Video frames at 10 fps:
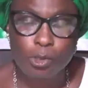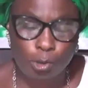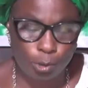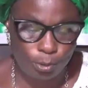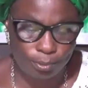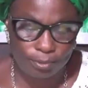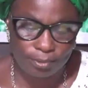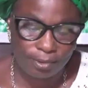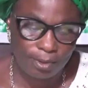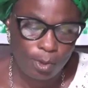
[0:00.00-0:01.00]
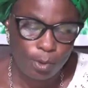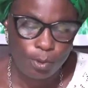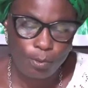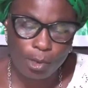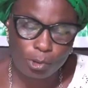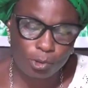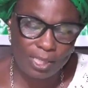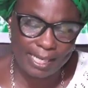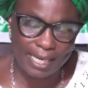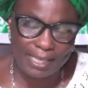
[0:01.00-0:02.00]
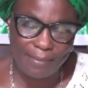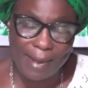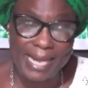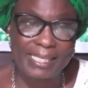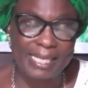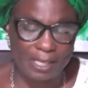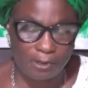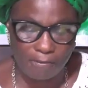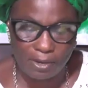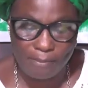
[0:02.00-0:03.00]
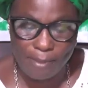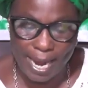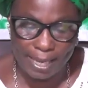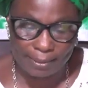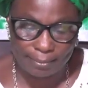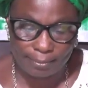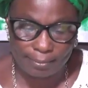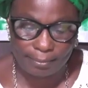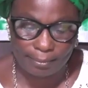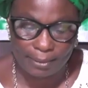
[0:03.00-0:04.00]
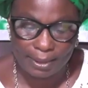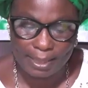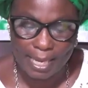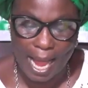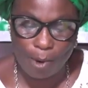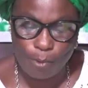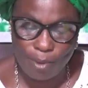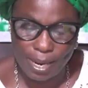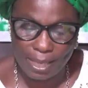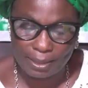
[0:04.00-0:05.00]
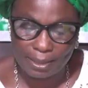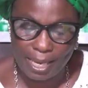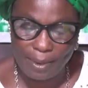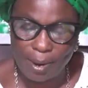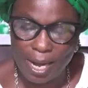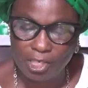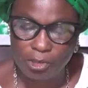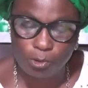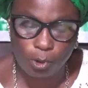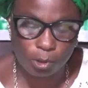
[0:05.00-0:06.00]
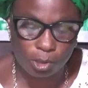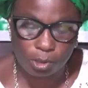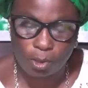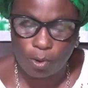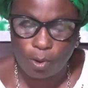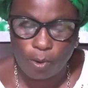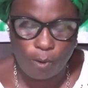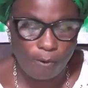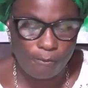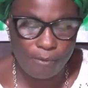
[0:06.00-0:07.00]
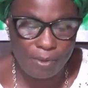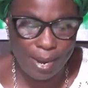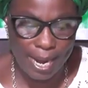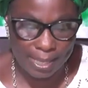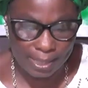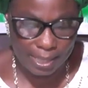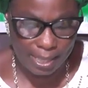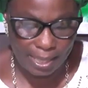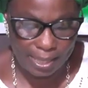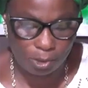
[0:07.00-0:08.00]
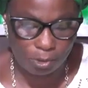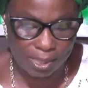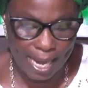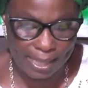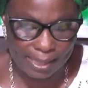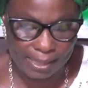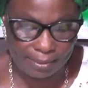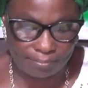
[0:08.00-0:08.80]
2, we want to change the mindset of the men and women about the roles of women in the society.